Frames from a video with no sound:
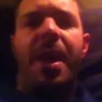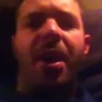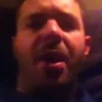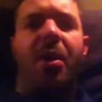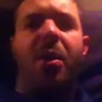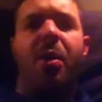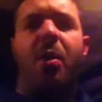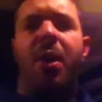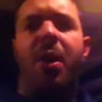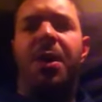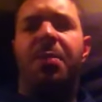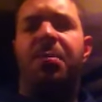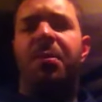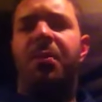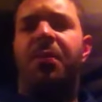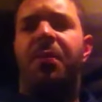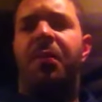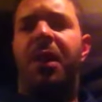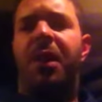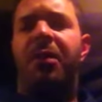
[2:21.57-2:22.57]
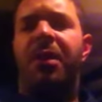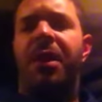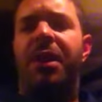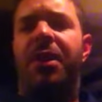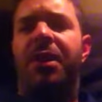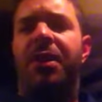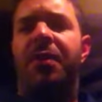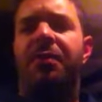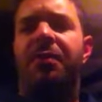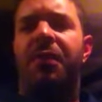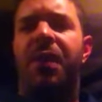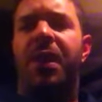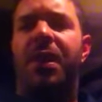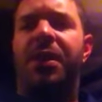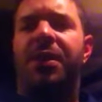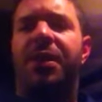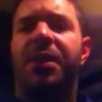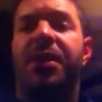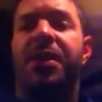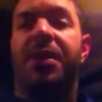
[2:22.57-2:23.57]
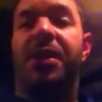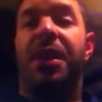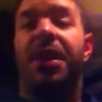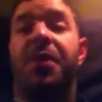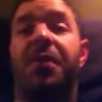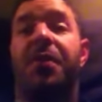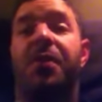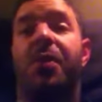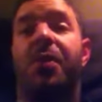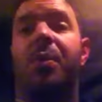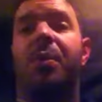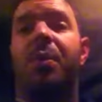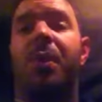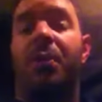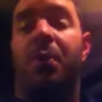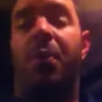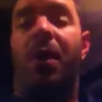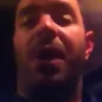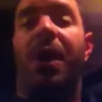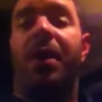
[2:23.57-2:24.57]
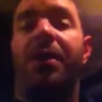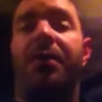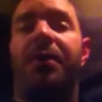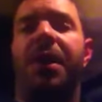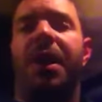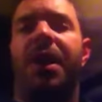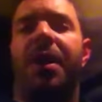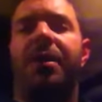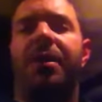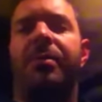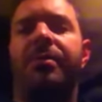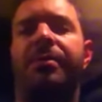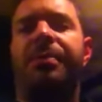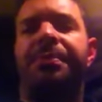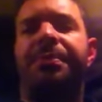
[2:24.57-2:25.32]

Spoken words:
Always been very good and very successful with what I've done.